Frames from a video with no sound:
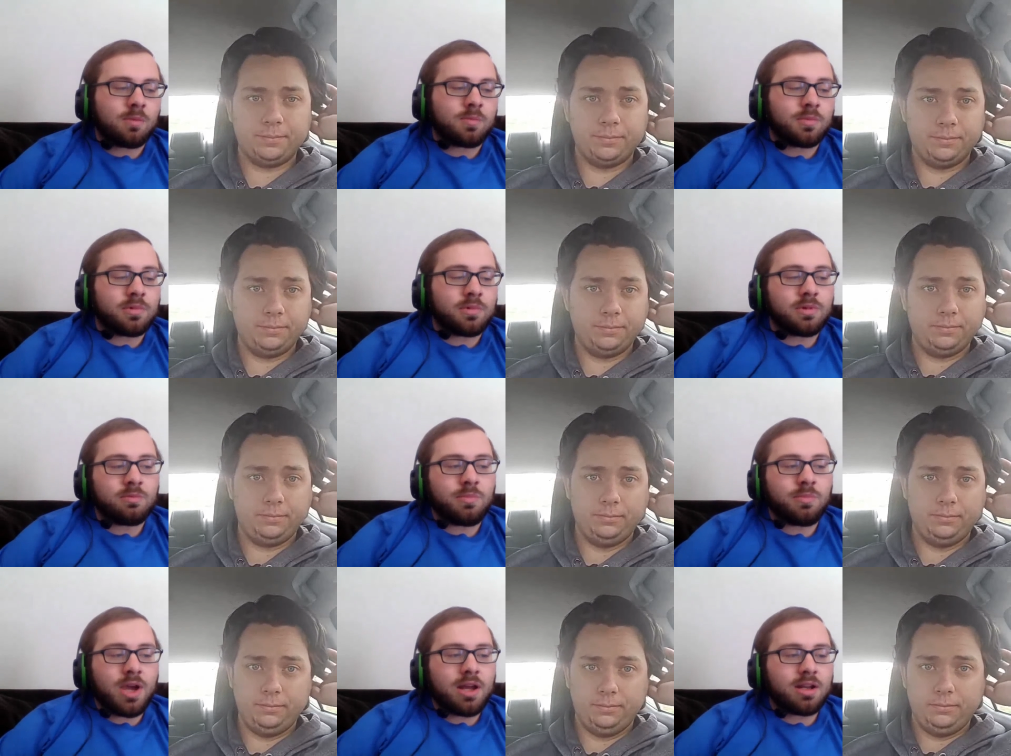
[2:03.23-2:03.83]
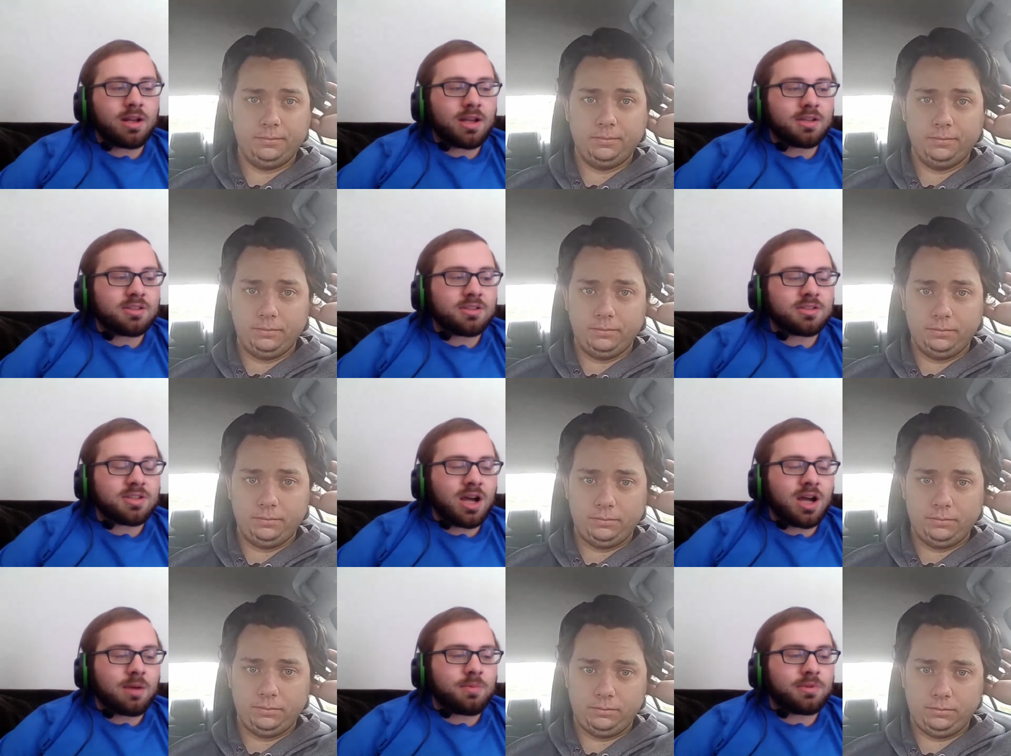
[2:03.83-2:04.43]
Speaker 1: Um, and batting
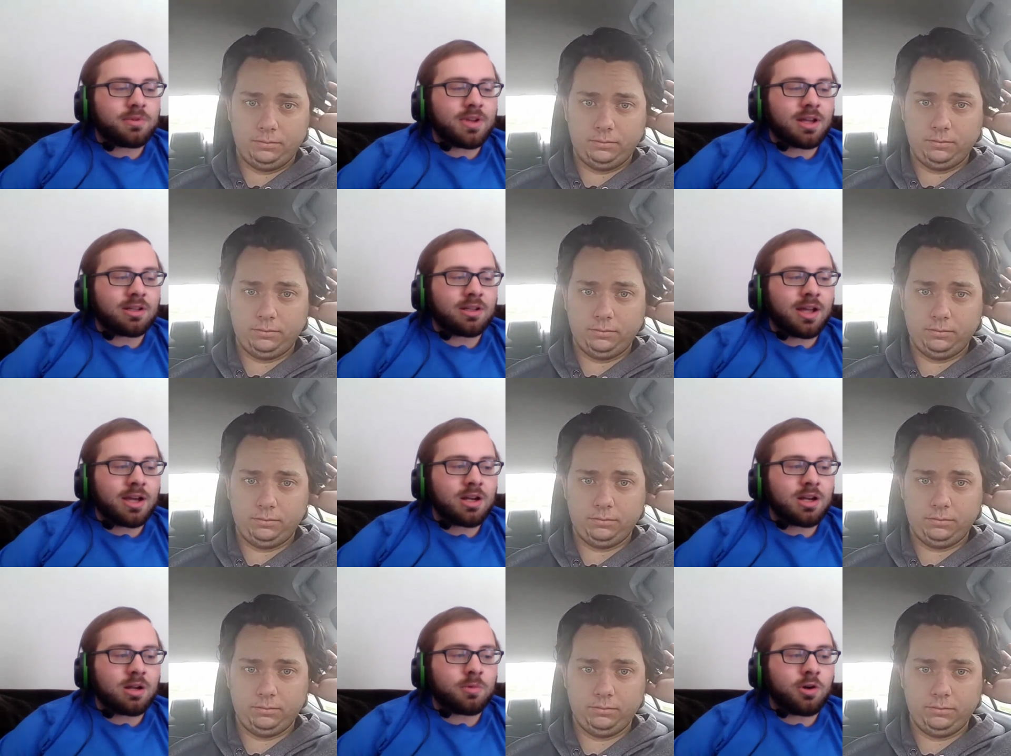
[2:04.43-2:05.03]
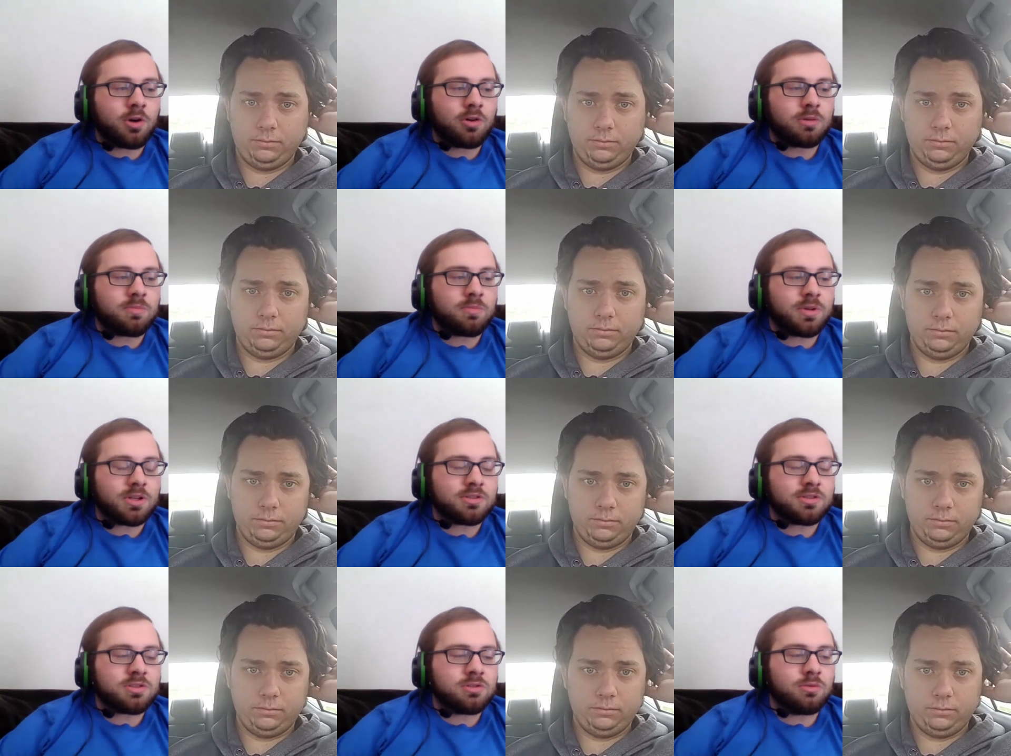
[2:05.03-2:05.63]
at the top of that lineup,
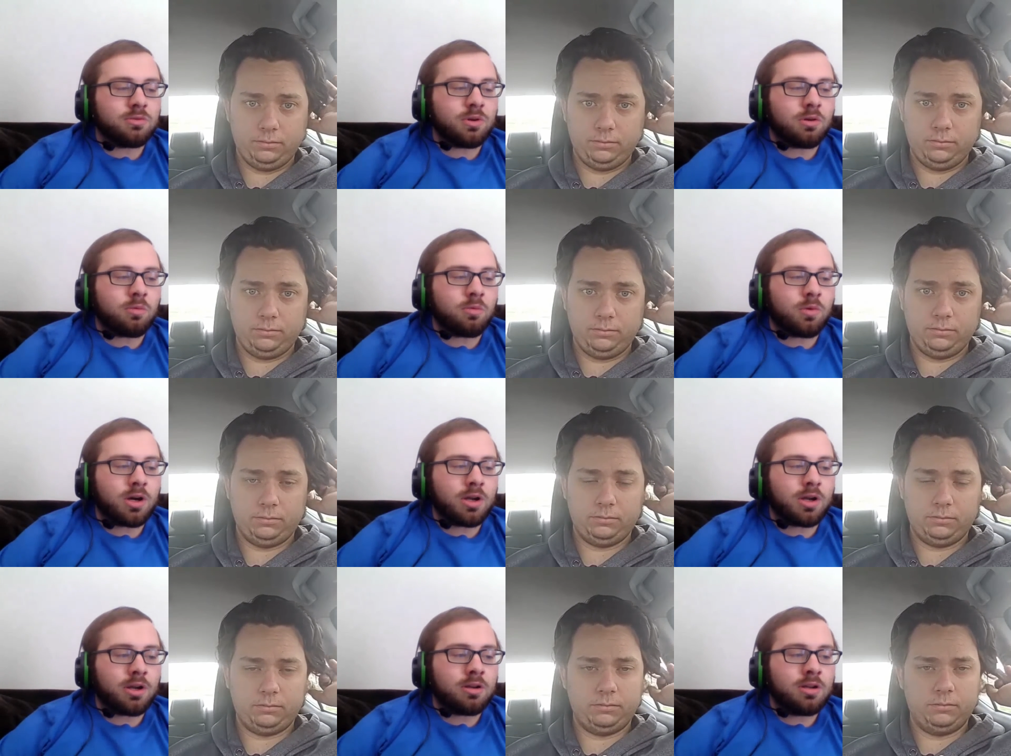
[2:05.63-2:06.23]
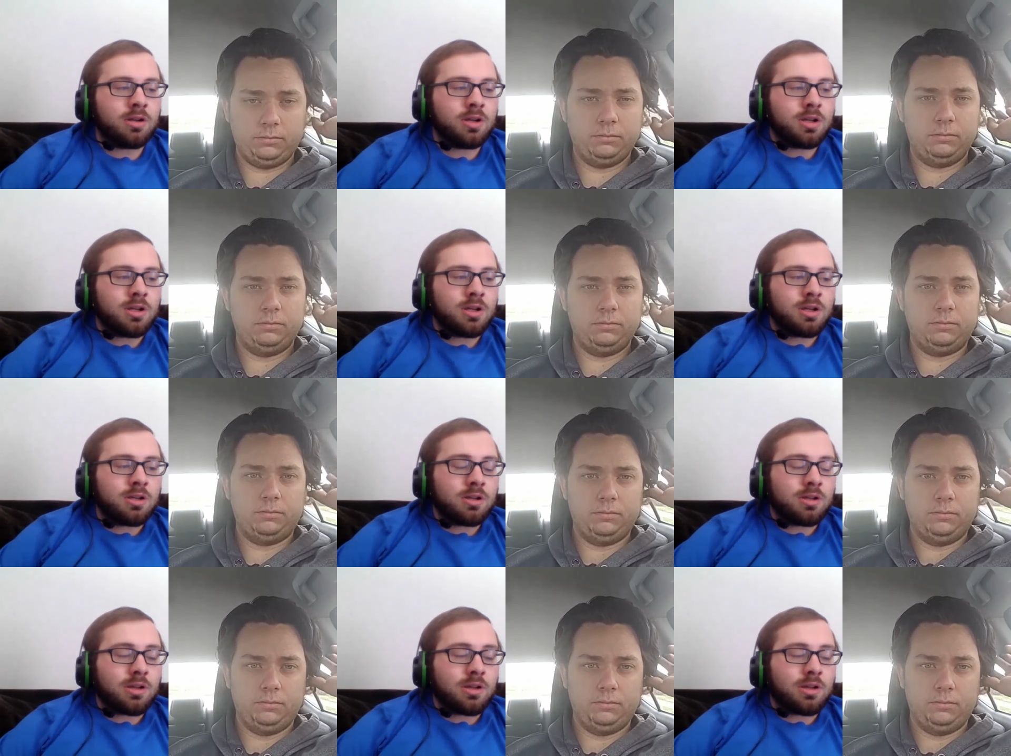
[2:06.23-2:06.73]
going pick 201,